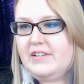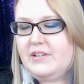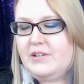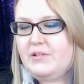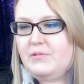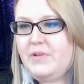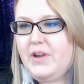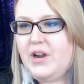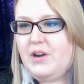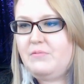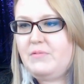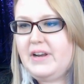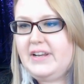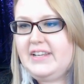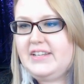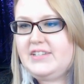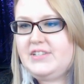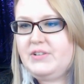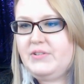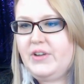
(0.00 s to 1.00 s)
We are
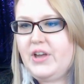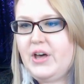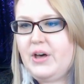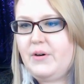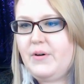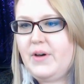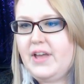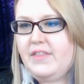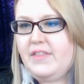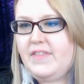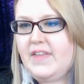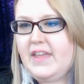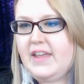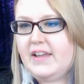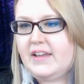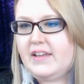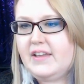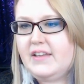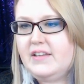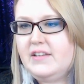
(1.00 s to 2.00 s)
ready to go, I
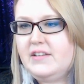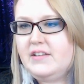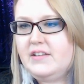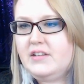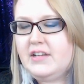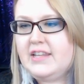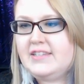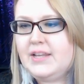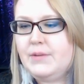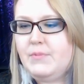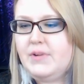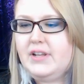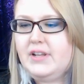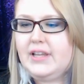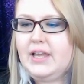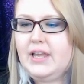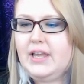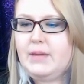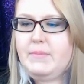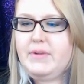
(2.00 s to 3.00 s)
think. Can someone
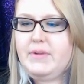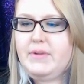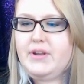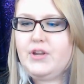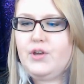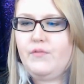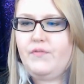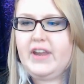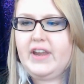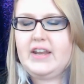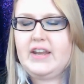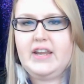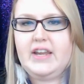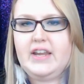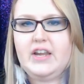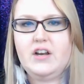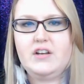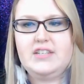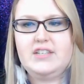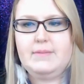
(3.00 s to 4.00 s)
let me know if they can hear and see
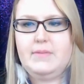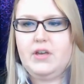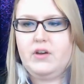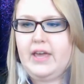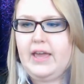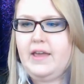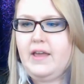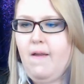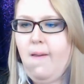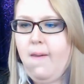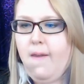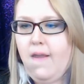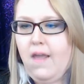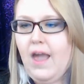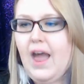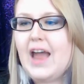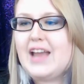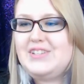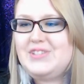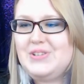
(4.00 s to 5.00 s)
me okay?
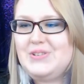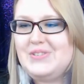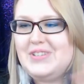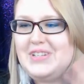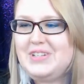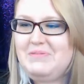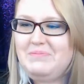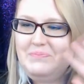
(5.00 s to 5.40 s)
Hi, Susan.